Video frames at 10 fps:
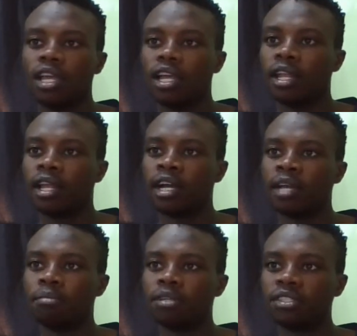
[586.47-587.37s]
and I
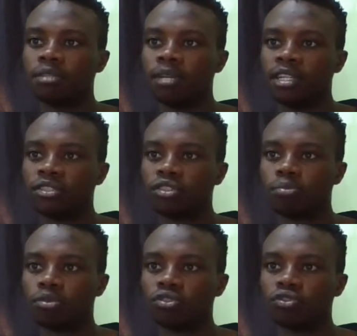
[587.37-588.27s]
placed my stop
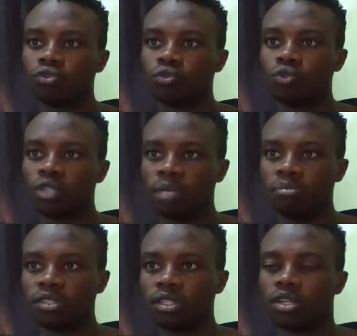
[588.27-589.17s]
loss 2
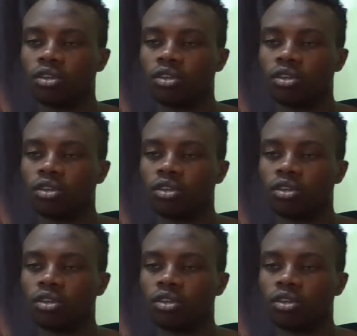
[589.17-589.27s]
times.